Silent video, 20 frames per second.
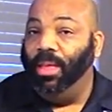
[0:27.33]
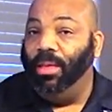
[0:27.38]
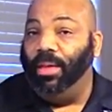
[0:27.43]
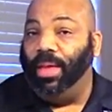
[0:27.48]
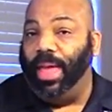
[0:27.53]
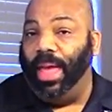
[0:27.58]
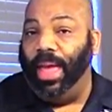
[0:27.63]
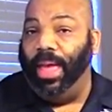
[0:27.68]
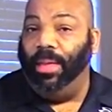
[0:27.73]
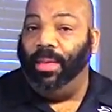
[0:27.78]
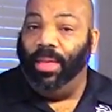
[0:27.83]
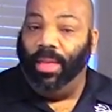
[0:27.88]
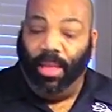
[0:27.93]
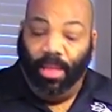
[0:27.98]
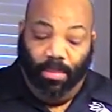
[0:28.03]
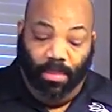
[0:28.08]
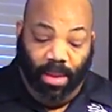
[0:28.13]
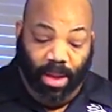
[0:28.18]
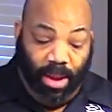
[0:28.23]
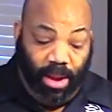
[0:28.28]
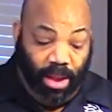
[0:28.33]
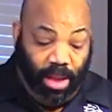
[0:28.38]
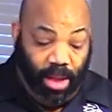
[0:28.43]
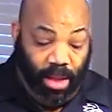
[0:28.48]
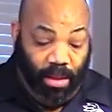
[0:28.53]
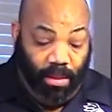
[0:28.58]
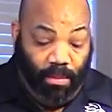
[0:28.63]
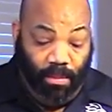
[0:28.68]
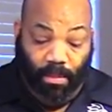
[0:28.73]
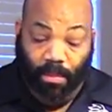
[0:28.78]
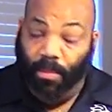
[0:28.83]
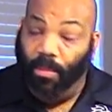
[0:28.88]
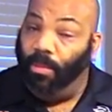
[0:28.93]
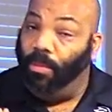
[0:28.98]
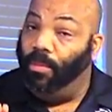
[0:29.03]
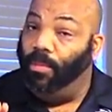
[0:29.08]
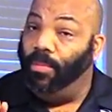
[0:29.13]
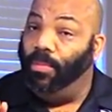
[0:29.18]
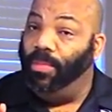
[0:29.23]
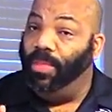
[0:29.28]
Okay, but
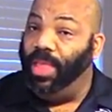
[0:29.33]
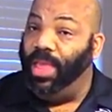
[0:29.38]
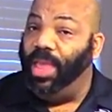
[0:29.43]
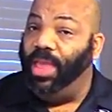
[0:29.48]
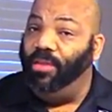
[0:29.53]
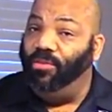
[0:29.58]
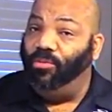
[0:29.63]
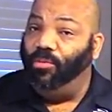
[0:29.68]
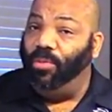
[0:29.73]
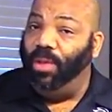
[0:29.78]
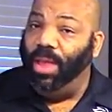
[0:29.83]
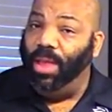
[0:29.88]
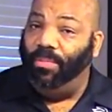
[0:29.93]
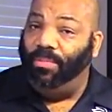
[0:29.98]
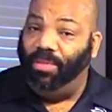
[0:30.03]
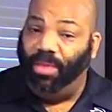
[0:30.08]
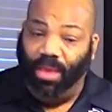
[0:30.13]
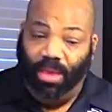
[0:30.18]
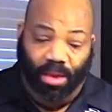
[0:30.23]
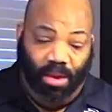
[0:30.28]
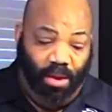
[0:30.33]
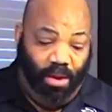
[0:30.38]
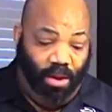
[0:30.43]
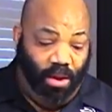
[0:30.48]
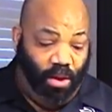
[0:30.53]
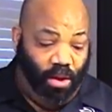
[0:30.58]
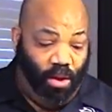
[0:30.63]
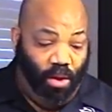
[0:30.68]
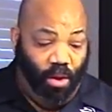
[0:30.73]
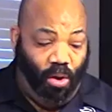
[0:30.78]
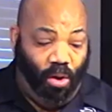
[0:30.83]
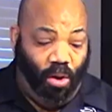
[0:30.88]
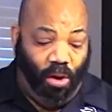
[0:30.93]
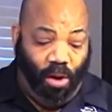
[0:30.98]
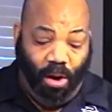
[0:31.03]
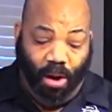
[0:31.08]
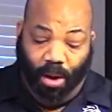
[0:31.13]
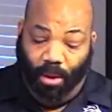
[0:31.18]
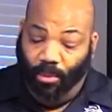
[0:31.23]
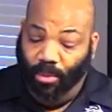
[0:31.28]
these ribs here
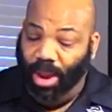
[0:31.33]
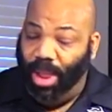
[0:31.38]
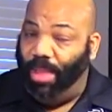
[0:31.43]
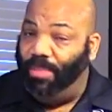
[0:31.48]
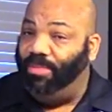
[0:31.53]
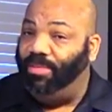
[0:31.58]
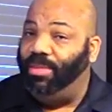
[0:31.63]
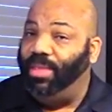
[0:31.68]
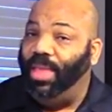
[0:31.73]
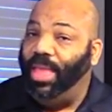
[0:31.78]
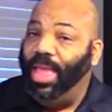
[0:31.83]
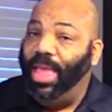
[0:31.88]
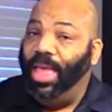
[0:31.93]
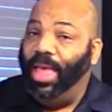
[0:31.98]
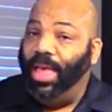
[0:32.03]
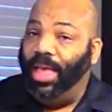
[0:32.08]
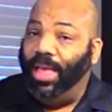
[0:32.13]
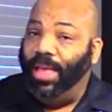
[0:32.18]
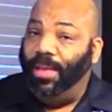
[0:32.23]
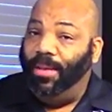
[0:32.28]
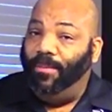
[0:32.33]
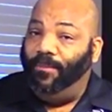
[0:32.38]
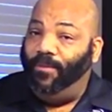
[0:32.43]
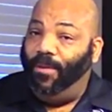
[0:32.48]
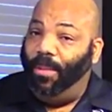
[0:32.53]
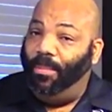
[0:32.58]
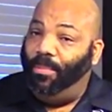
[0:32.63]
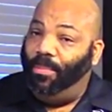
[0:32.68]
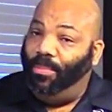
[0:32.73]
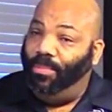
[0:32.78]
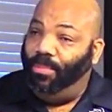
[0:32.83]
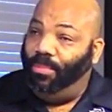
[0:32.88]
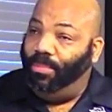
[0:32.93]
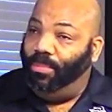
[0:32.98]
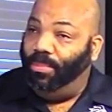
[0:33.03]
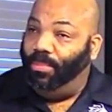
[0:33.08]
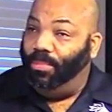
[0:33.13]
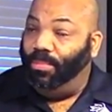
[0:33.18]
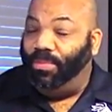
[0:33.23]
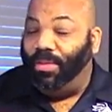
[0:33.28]
are ribs from
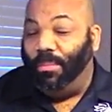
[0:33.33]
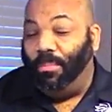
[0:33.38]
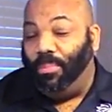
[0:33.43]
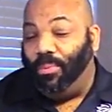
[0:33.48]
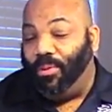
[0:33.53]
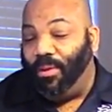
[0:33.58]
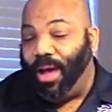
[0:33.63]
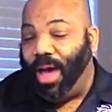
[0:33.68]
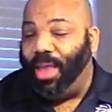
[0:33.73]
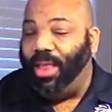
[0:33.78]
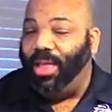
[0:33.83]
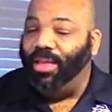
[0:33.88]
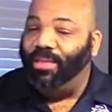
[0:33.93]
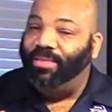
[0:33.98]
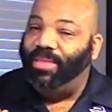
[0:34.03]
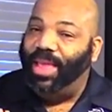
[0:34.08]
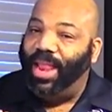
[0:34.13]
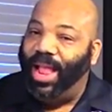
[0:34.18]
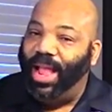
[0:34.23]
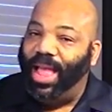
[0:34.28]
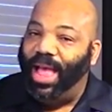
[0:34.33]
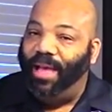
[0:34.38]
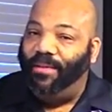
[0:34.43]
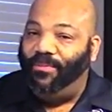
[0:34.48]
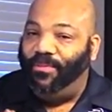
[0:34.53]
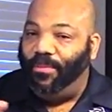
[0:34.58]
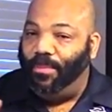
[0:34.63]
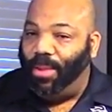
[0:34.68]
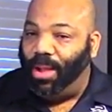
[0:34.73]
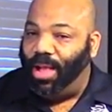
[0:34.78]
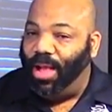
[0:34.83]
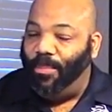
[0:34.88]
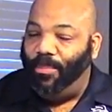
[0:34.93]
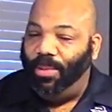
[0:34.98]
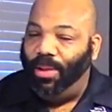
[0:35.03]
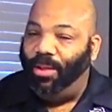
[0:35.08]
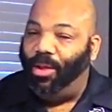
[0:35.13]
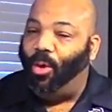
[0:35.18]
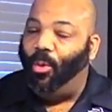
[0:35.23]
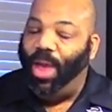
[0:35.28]
some products that I got from a
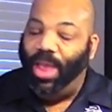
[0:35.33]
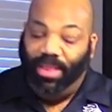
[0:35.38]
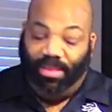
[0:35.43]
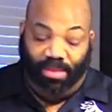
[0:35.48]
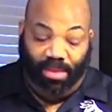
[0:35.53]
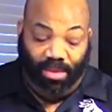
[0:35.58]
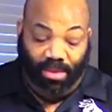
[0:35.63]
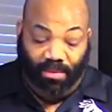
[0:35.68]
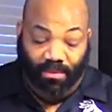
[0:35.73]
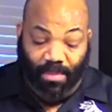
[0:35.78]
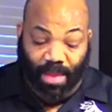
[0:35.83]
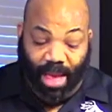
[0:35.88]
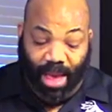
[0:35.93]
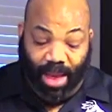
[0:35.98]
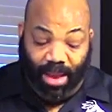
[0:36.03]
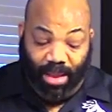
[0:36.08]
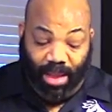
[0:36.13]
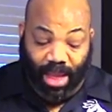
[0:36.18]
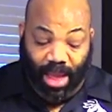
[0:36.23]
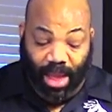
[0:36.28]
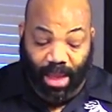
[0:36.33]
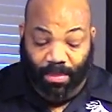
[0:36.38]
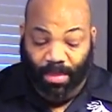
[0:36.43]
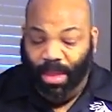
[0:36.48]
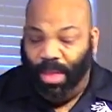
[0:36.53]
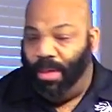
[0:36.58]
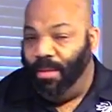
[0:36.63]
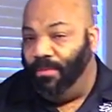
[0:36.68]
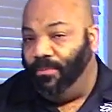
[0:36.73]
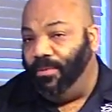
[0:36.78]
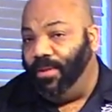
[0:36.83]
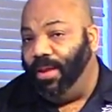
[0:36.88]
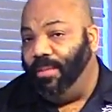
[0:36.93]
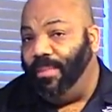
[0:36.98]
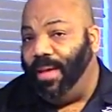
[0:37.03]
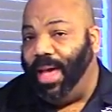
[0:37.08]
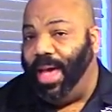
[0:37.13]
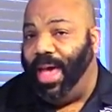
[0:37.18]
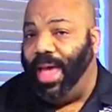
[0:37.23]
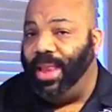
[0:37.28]
couple of acquaintances of mine. Okay, friend
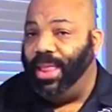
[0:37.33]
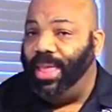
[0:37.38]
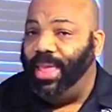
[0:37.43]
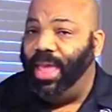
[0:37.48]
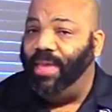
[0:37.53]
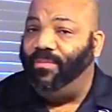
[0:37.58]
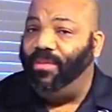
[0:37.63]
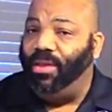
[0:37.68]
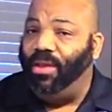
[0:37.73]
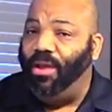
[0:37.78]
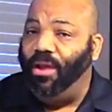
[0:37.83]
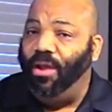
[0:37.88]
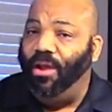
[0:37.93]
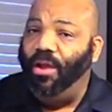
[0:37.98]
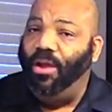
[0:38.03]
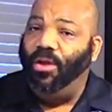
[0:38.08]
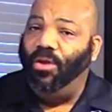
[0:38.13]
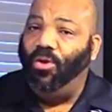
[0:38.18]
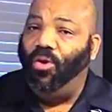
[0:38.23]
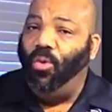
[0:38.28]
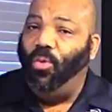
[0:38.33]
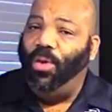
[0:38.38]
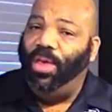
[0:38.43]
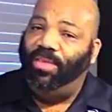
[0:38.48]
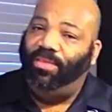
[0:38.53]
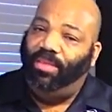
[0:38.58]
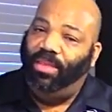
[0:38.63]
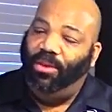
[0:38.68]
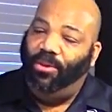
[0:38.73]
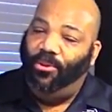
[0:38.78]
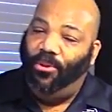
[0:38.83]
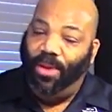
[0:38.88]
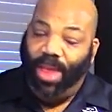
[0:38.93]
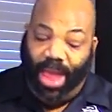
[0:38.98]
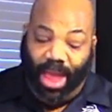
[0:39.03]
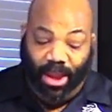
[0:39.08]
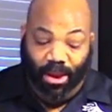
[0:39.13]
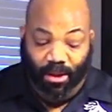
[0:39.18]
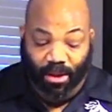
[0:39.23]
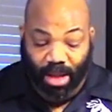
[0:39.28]
of mine, Kerr, who is the
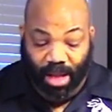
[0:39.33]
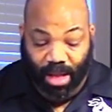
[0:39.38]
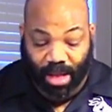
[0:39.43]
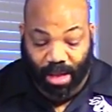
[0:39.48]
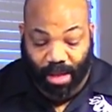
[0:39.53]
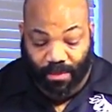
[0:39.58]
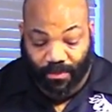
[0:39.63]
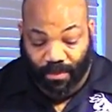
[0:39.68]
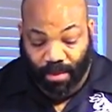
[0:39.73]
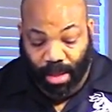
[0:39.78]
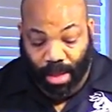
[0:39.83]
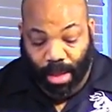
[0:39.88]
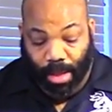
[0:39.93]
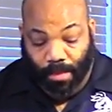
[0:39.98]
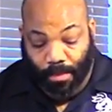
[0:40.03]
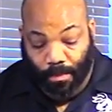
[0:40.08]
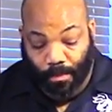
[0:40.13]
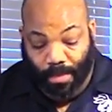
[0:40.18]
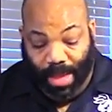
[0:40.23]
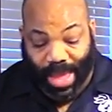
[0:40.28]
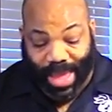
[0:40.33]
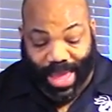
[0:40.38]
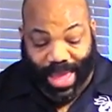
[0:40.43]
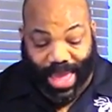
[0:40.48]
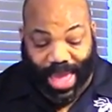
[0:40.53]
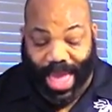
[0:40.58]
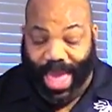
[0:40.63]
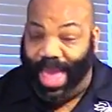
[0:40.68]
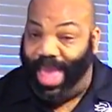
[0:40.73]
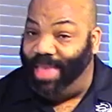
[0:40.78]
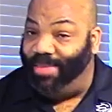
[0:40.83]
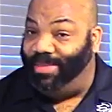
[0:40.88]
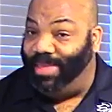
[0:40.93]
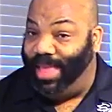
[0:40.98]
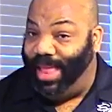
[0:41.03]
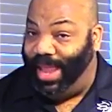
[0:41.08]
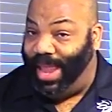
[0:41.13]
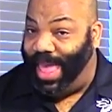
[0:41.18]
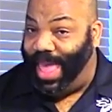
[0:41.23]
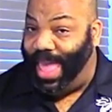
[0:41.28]
creator of Big
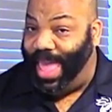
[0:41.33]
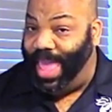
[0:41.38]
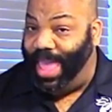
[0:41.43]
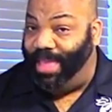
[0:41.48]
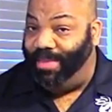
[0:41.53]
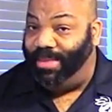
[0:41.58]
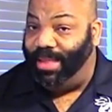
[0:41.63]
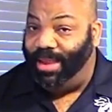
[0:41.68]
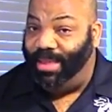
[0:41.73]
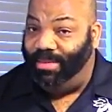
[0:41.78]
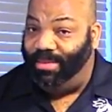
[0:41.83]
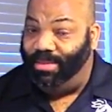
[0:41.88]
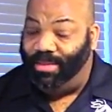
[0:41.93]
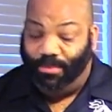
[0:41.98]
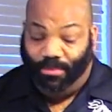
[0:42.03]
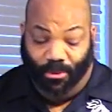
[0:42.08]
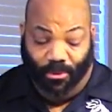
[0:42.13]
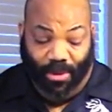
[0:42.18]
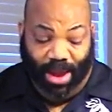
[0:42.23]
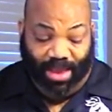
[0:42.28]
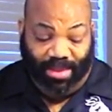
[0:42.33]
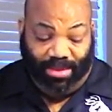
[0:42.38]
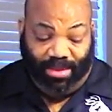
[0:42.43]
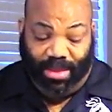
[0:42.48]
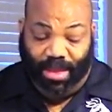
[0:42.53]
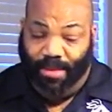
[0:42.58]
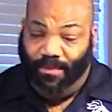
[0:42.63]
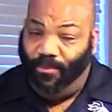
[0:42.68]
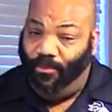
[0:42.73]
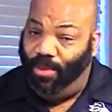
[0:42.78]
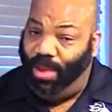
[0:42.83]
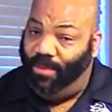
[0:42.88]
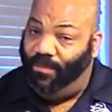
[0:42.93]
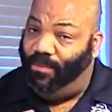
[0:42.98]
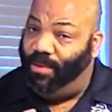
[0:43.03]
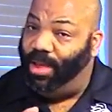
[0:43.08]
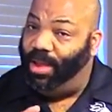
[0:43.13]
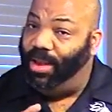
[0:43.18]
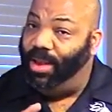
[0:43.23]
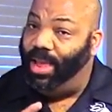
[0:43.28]
K'z Glaze. And this is some great stuff.
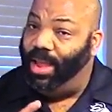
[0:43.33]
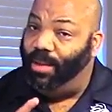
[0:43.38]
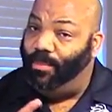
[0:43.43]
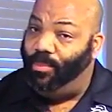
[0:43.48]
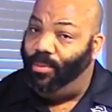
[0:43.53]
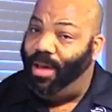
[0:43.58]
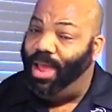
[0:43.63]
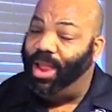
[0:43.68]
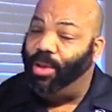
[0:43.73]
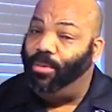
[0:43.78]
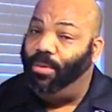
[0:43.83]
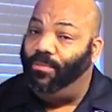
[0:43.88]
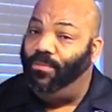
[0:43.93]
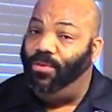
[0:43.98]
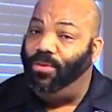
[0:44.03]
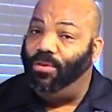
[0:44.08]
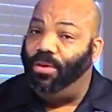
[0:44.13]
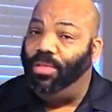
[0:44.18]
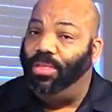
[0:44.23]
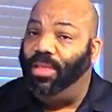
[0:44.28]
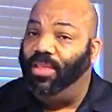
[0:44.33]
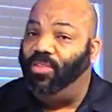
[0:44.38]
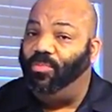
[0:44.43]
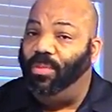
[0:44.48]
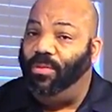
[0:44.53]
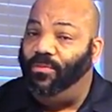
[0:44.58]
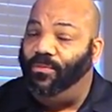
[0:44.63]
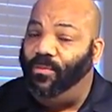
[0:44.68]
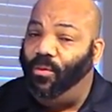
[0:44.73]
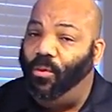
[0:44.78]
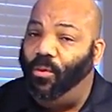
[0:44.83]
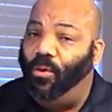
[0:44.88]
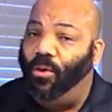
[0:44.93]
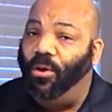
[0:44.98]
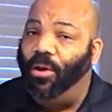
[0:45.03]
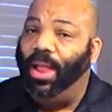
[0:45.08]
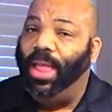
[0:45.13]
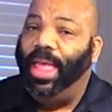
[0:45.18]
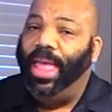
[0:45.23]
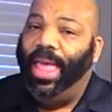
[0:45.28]
We've done a product review on this
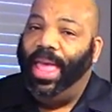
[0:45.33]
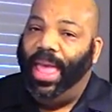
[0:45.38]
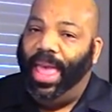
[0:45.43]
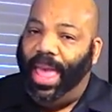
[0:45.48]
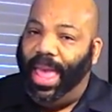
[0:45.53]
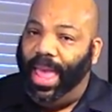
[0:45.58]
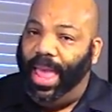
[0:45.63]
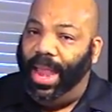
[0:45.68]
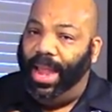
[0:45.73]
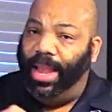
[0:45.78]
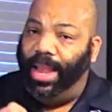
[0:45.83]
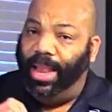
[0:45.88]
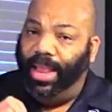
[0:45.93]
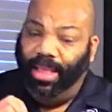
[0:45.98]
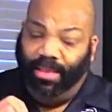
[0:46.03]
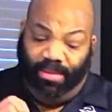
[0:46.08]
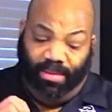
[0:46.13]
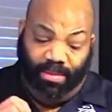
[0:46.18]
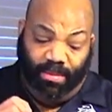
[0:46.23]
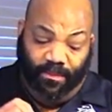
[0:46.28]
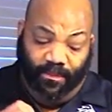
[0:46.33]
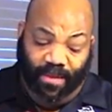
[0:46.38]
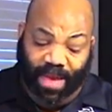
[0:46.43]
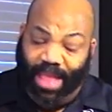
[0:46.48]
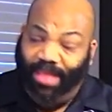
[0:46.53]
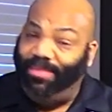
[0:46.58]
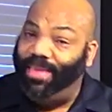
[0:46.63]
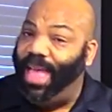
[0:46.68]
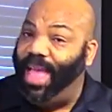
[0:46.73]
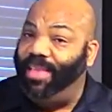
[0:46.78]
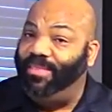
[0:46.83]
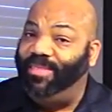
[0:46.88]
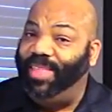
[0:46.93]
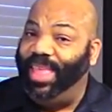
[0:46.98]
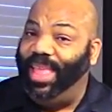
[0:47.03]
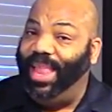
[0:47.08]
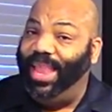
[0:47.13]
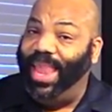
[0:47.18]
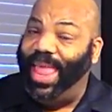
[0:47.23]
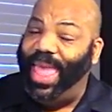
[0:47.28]
before, and this is some
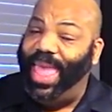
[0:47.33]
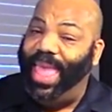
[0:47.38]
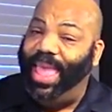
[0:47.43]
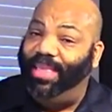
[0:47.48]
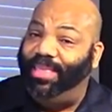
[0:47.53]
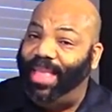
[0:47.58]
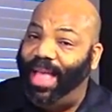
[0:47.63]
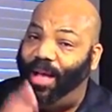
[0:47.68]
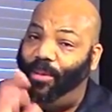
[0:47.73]
fantastic glaze.